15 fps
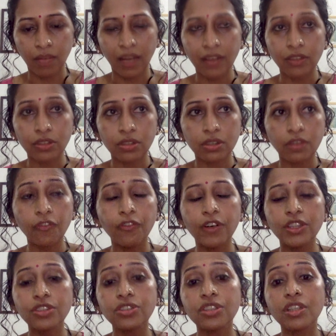And the
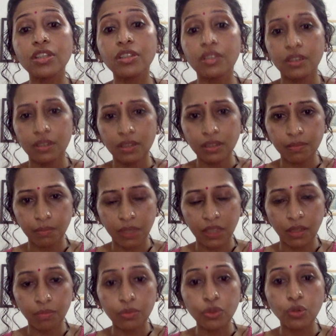first 3 years
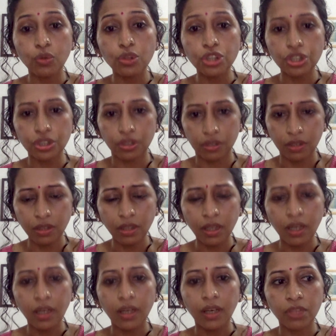become crucial
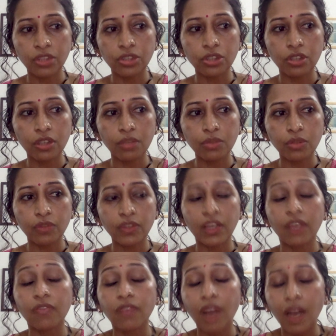in terms of the
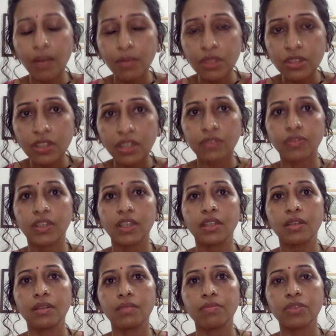environment that
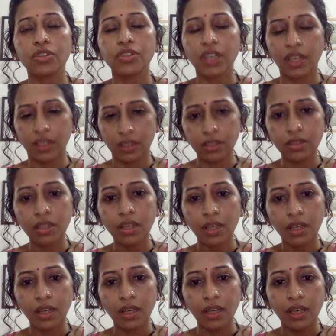we create
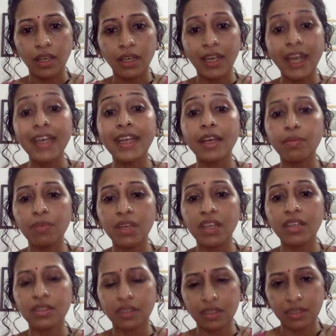in
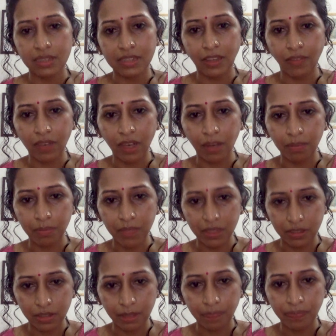enabling this
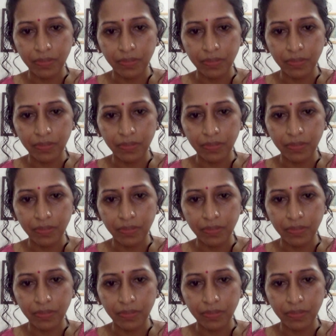development.